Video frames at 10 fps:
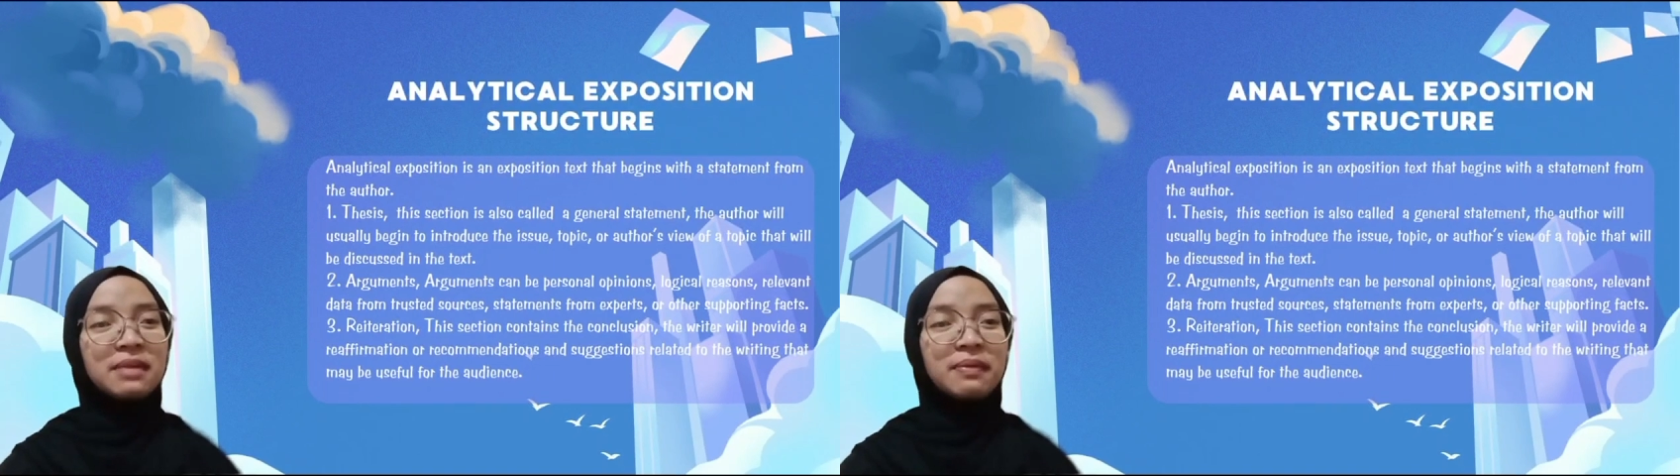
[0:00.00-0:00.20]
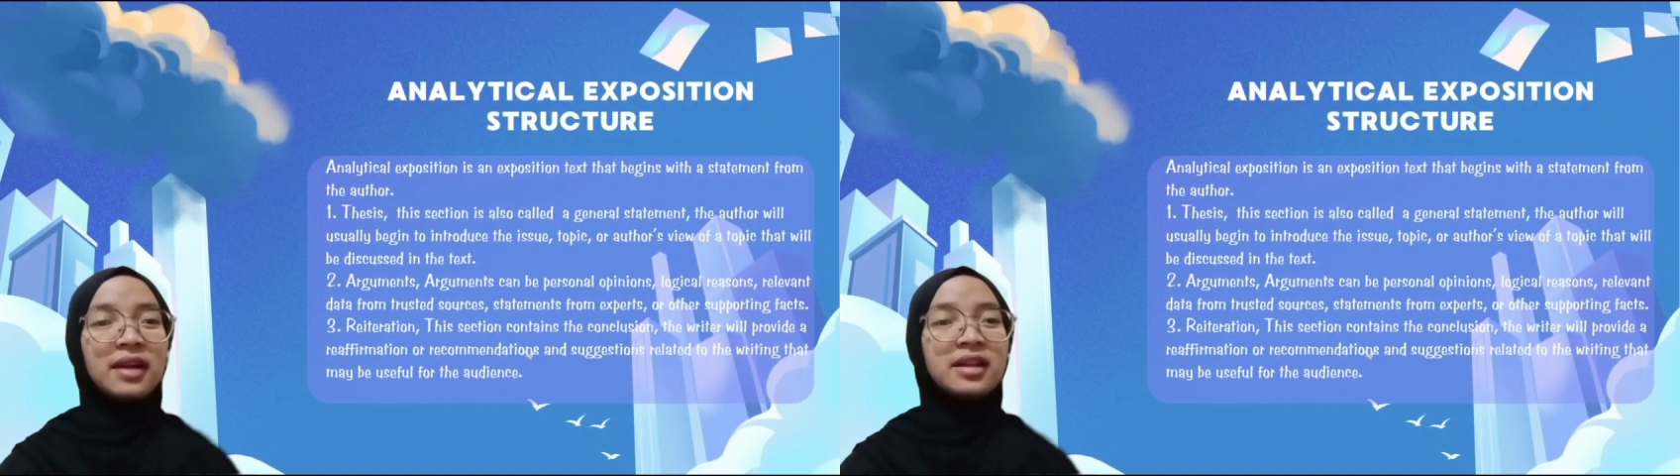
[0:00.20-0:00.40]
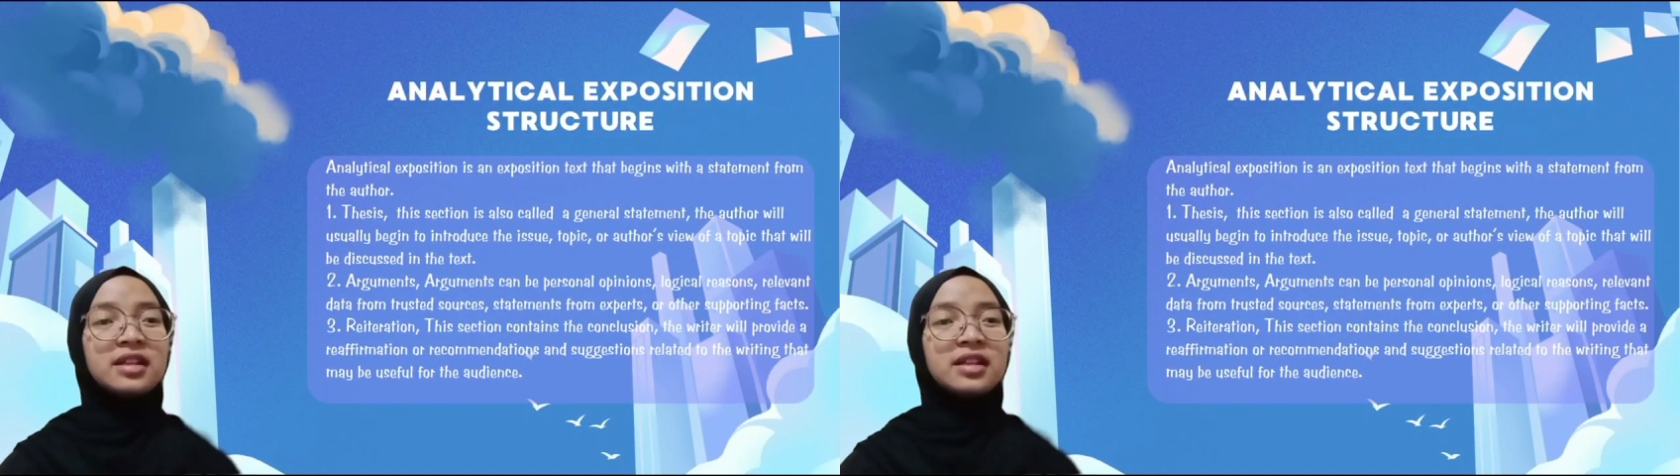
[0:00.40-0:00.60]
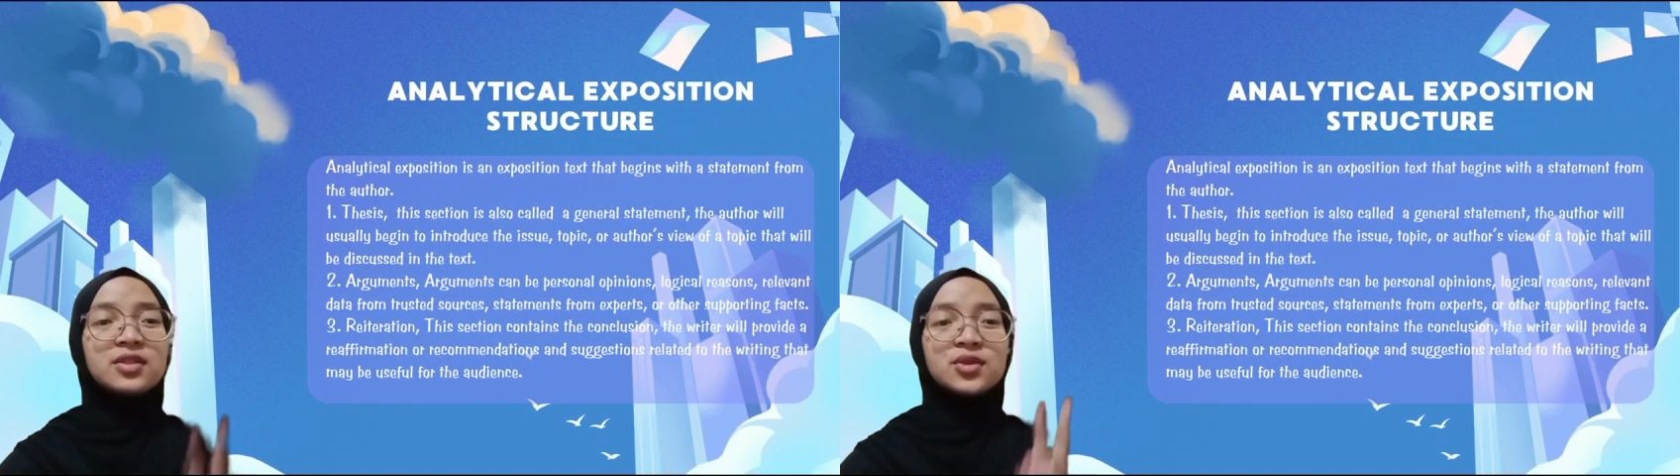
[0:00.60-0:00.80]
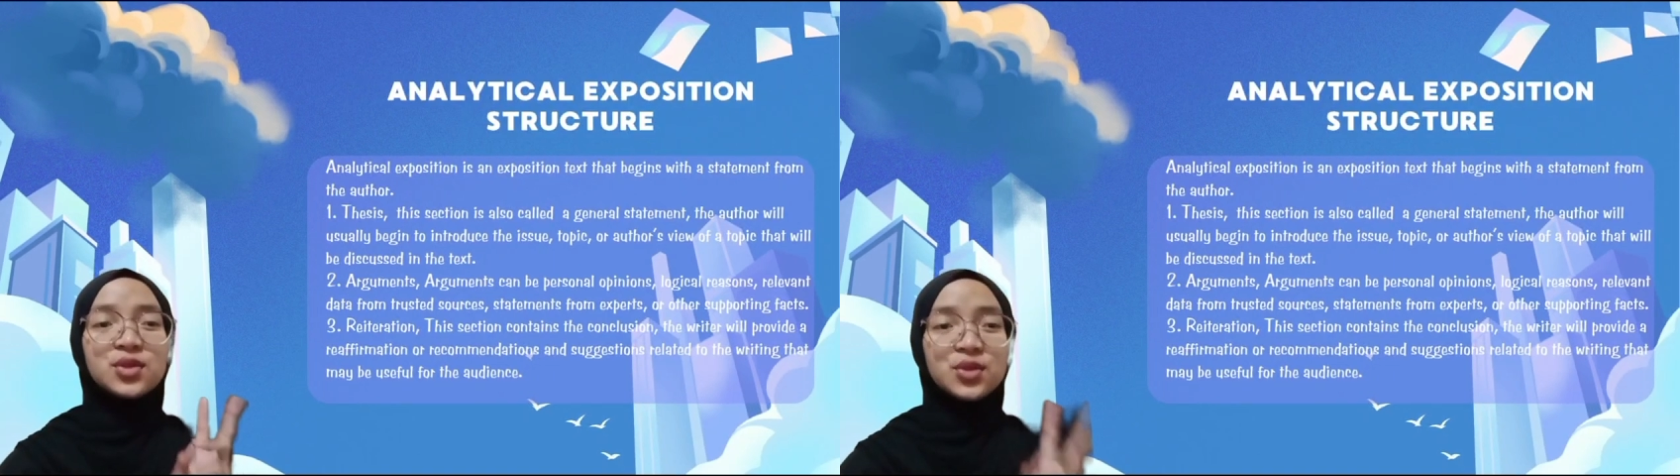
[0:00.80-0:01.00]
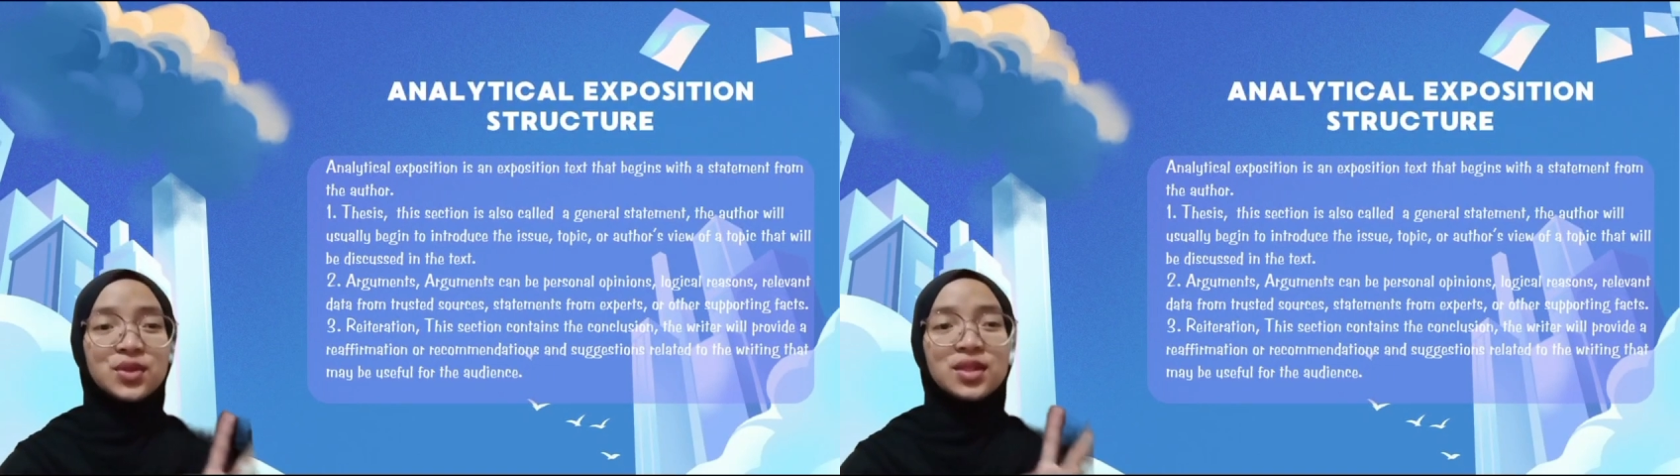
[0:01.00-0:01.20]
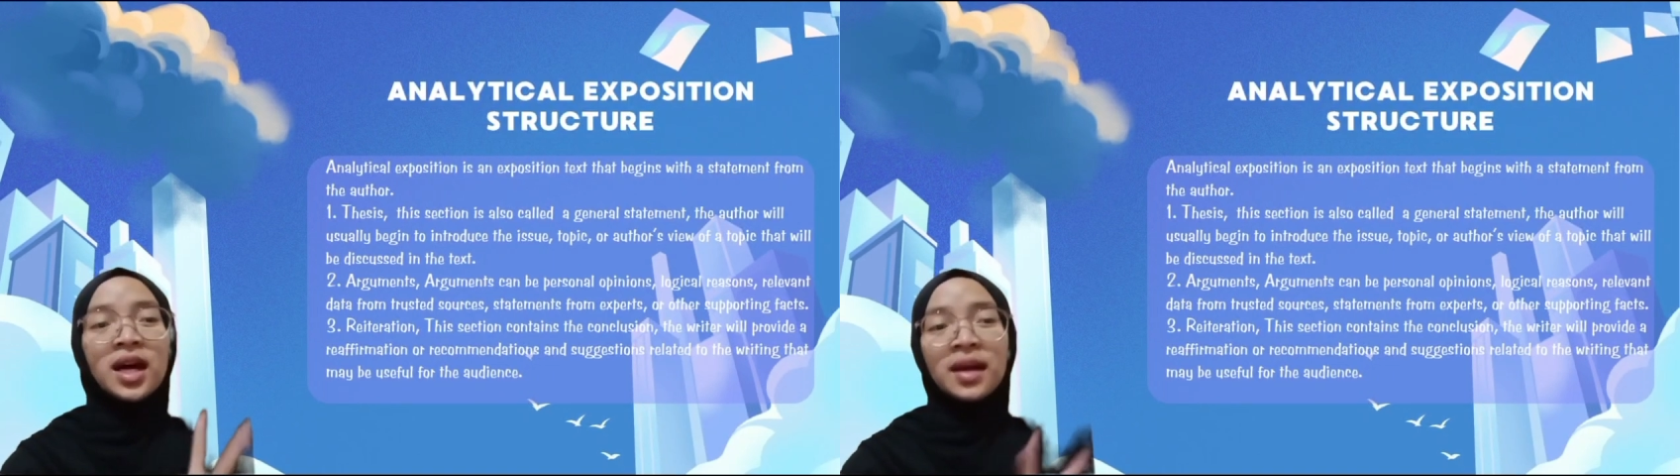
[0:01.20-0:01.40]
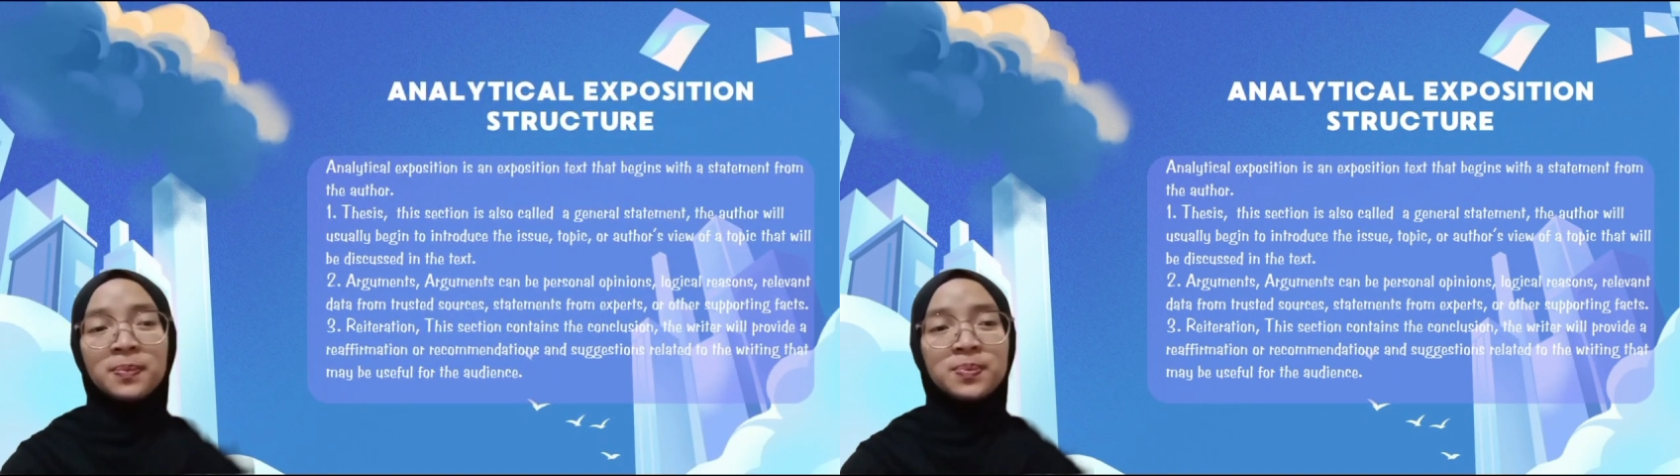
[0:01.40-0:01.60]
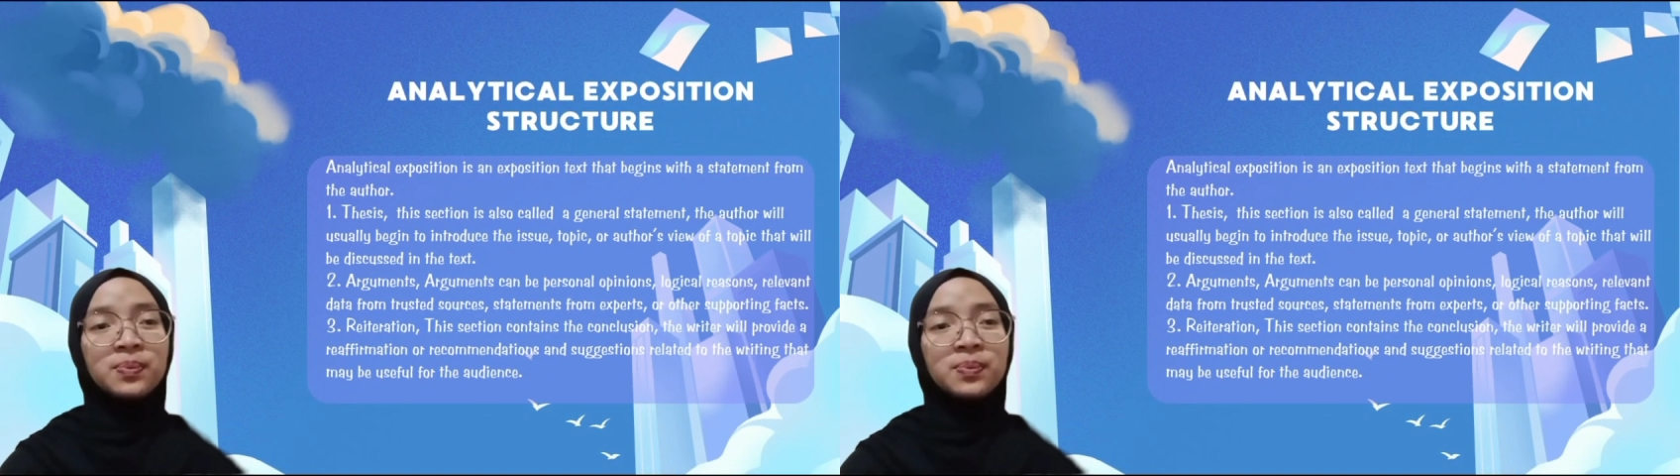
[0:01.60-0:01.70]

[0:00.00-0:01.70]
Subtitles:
divided into two types.